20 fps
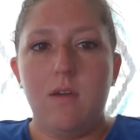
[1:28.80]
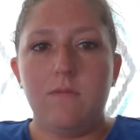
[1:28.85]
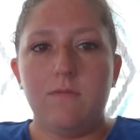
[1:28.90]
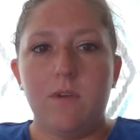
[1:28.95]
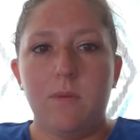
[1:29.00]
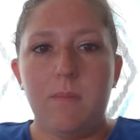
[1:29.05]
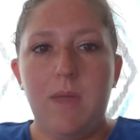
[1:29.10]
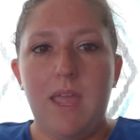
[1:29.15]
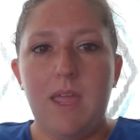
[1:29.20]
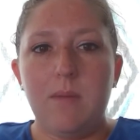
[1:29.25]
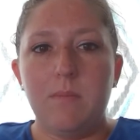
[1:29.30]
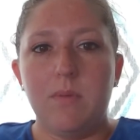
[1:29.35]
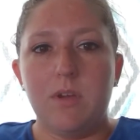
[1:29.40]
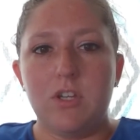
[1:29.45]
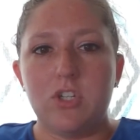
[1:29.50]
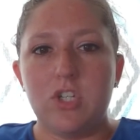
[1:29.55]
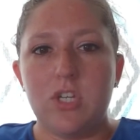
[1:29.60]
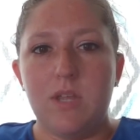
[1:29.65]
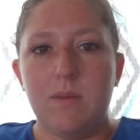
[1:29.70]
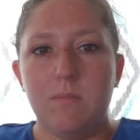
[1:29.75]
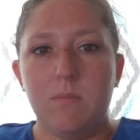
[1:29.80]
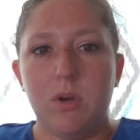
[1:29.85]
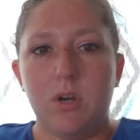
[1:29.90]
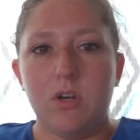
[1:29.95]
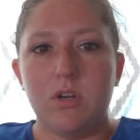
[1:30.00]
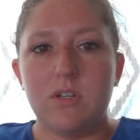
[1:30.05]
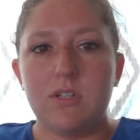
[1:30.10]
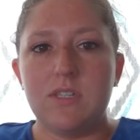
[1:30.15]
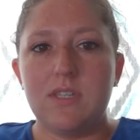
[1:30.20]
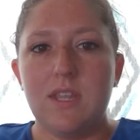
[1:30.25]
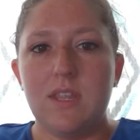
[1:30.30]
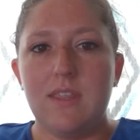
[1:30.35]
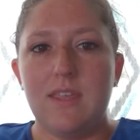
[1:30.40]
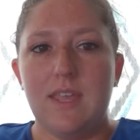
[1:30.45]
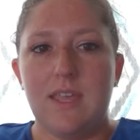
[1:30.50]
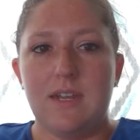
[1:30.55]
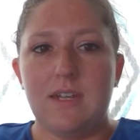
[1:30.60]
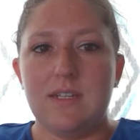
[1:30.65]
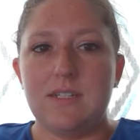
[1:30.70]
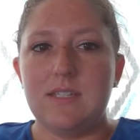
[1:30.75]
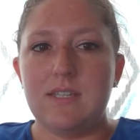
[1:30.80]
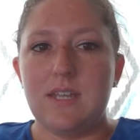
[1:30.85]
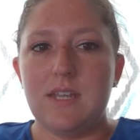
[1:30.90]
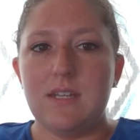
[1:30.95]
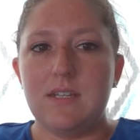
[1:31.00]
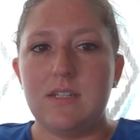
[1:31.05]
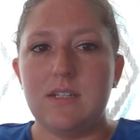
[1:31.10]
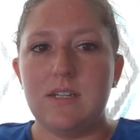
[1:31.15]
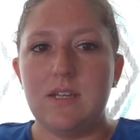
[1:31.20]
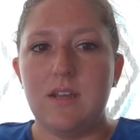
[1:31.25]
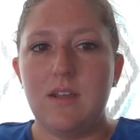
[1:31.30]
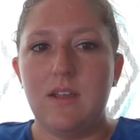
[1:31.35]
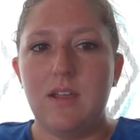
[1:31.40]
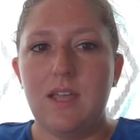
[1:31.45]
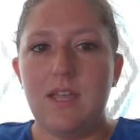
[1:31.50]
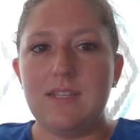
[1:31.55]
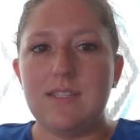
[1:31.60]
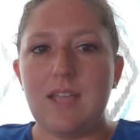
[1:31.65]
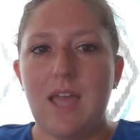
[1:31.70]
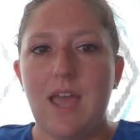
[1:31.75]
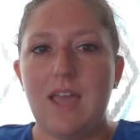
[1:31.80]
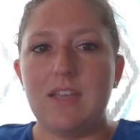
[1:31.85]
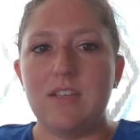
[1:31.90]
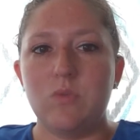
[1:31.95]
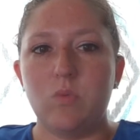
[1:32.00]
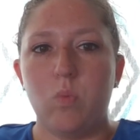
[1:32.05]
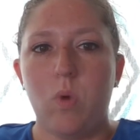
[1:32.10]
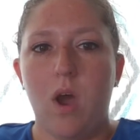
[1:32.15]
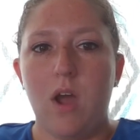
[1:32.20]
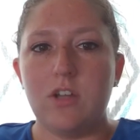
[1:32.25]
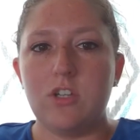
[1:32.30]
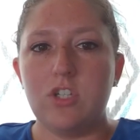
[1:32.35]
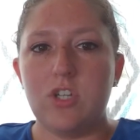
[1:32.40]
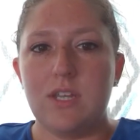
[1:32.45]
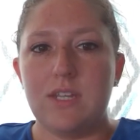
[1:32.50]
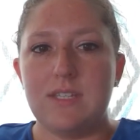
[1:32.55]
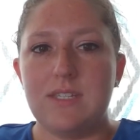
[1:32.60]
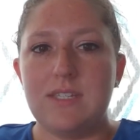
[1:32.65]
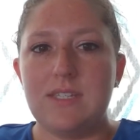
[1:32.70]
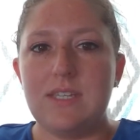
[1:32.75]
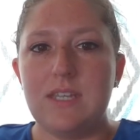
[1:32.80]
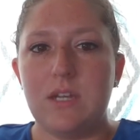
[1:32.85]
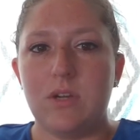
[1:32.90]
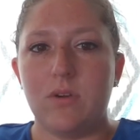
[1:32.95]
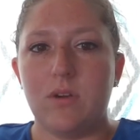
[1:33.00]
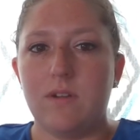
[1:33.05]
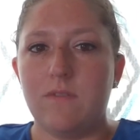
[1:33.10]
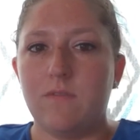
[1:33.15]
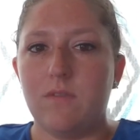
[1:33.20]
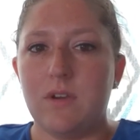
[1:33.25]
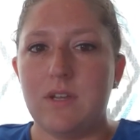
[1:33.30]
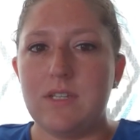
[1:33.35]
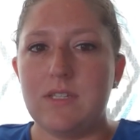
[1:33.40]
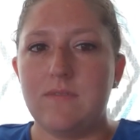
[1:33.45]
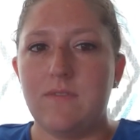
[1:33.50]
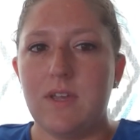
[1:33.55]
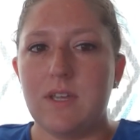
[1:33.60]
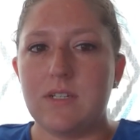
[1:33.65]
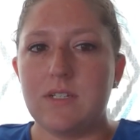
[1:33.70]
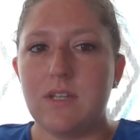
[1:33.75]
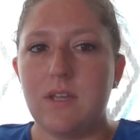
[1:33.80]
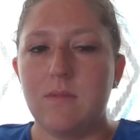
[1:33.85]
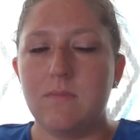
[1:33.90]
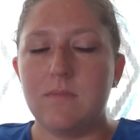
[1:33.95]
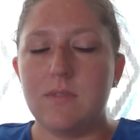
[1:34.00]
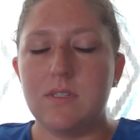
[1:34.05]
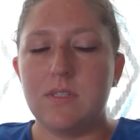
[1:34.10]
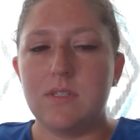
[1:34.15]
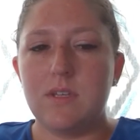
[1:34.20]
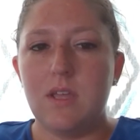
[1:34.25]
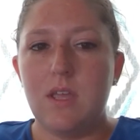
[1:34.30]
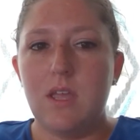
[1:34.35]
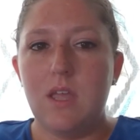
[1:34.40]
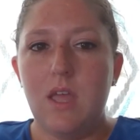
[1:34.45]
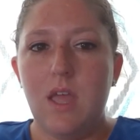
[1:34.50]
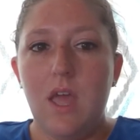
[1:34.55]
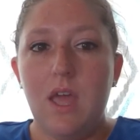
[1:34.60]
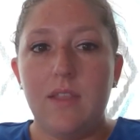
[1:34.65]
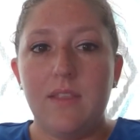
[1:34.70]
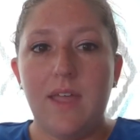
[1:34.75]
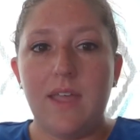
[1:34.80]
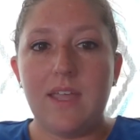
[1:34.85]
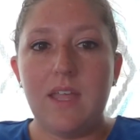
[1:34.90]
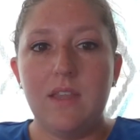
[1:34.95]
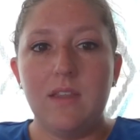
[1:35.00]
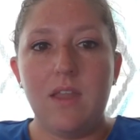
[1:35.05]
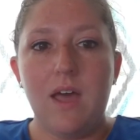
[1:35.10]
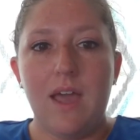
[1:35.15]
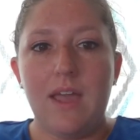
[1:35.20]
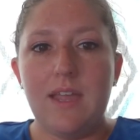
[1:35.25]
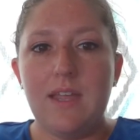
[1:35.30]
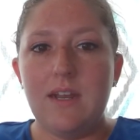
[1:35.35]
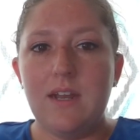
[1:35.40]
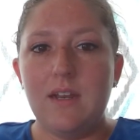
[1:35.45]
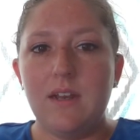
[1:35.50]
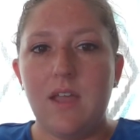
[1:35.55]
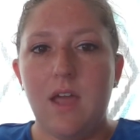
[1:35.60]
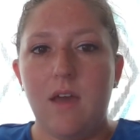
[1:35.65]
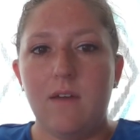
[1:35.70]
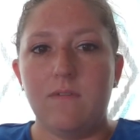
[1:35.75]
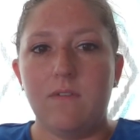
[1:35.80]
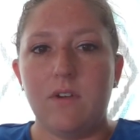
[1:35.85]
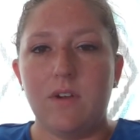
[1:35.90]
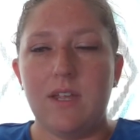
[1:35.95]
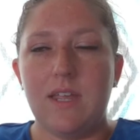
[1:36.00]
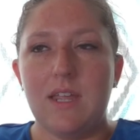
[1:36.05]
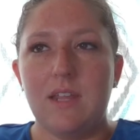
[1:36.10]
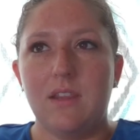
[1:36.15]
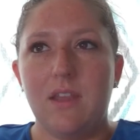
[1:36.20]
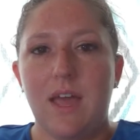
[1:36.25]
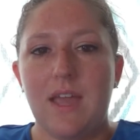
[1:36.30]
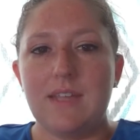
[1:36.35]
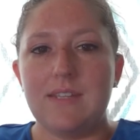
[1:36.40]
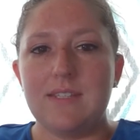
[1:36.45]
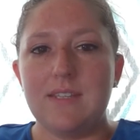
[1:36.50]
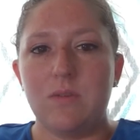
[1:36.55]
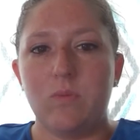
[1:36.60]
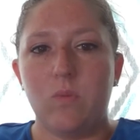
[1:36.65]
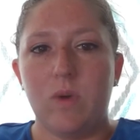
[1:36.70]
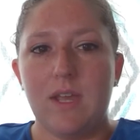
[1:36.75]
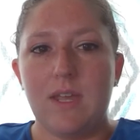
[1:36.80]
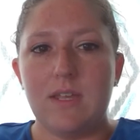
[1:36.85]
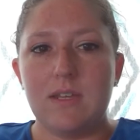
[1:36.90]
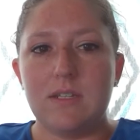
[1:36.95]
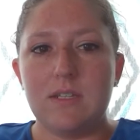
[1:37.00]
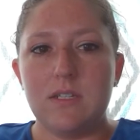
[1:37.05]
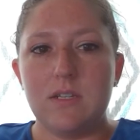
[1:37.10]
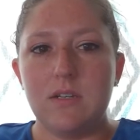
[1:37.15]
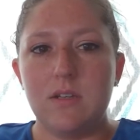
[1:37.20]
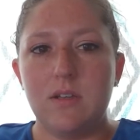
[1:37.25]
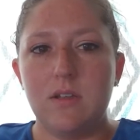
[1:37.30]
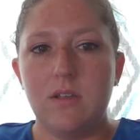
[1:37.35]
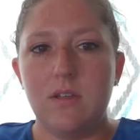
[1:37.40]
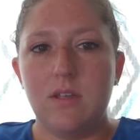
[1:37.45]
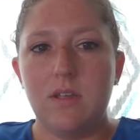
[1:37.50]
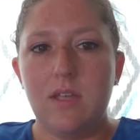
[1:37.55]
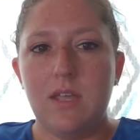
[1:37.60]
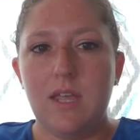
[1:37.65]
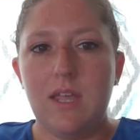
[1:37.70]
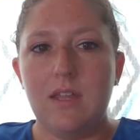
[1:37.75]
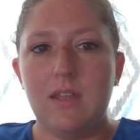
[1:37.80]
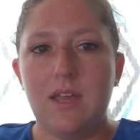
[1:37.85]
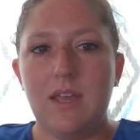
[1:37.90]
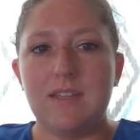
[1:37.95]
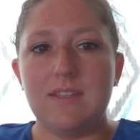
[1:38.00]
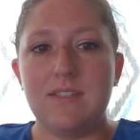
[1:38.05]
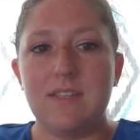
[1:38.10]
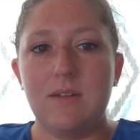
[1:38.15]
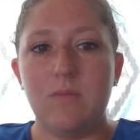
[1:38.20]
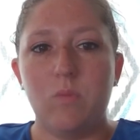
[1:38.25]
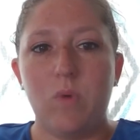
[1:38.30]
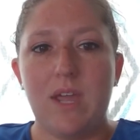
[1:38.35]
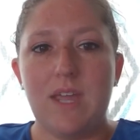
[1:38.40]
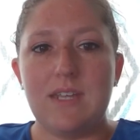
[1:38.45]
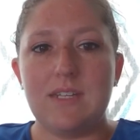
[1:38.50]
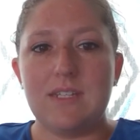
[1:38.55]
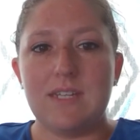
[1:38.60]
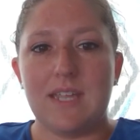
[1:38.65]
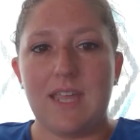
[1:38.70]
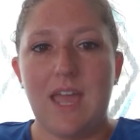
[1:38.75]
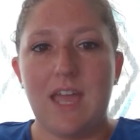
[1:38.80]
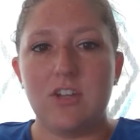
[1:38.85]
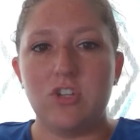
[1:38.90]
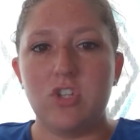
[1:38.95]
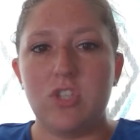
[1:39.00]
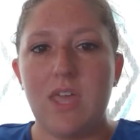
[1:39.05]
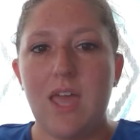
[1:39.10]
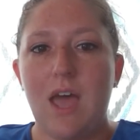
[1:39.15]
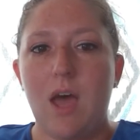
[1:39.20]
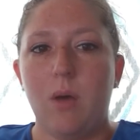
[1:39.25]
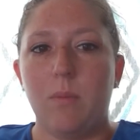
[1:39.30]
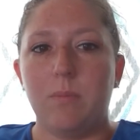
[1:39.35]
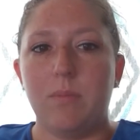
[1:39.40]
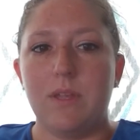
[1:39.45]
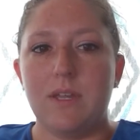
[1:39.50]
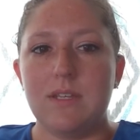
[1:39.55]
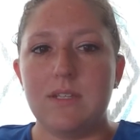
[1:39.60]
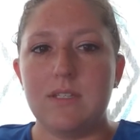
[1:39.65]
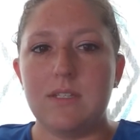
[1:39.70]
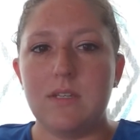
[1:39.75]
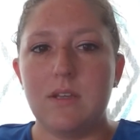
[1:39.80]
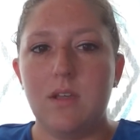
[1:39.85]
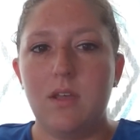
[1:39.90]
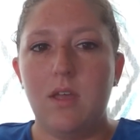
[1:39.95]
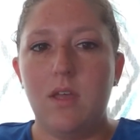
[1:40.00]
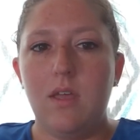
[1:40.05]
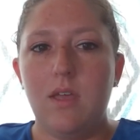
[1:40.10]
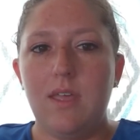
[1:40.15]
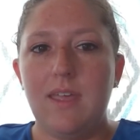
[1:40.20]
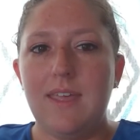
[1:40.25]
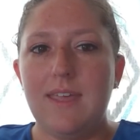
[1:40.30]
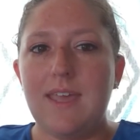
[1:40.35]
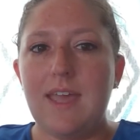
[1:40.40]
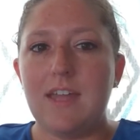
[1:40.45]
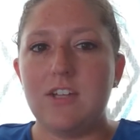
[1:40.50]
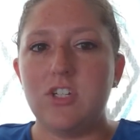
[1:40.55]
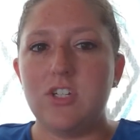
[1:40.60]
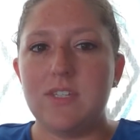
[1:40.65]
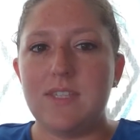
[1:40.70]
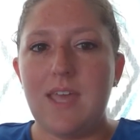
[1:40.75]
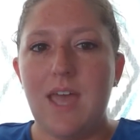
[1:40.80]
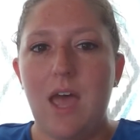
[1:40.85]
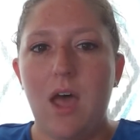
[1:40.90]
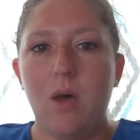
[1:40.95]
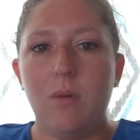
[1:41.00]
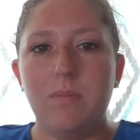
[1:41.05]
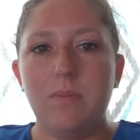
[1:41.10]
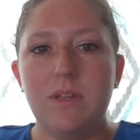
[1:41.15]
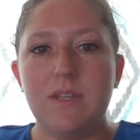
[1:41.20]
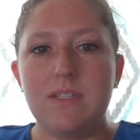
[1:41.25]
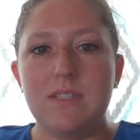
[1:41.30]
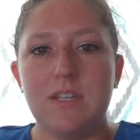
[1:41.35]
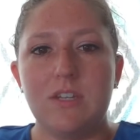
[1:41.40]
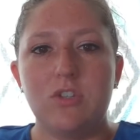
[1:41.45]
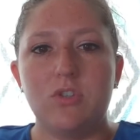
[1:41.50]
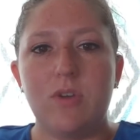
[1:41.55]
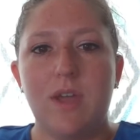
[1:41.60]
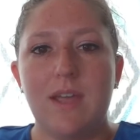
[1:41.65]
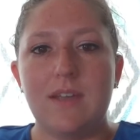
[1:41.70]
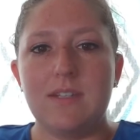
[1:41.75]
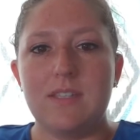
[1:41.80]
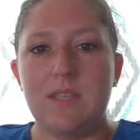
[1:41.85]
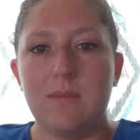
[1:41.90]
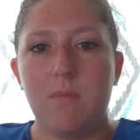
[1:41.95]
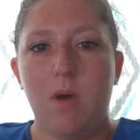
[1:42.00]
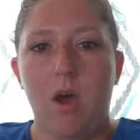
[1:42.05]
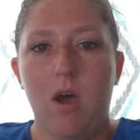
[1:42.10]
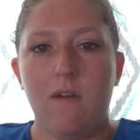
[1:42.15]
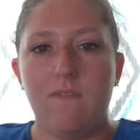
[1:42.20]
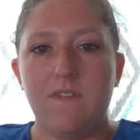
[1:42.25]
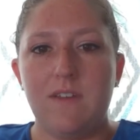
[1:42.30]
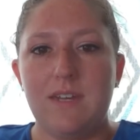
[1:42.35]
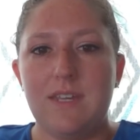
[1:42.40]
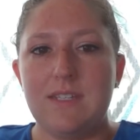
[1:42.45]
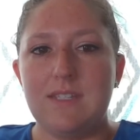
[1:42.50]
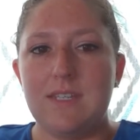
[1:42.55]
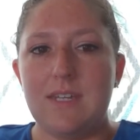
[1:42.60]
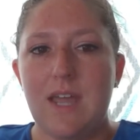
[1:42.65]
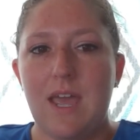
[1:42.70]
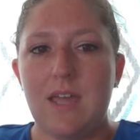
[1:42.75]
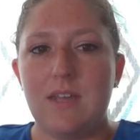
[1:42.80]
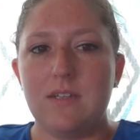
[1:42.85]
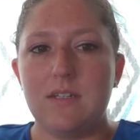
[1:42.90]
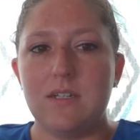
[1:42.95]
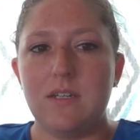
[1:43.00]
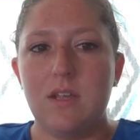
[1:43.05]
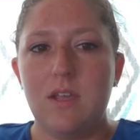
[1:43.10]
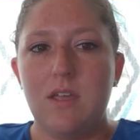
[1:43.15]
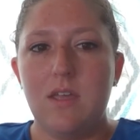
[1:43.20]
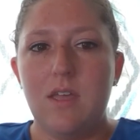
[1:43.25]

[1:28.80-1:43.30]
From ambush, he murders the innocent. His eyes watch in secret for his victims. Like a lion in cover, he lies in wait. He lies in wait to catch the helpless. He catches the helpless and drags them off in his net.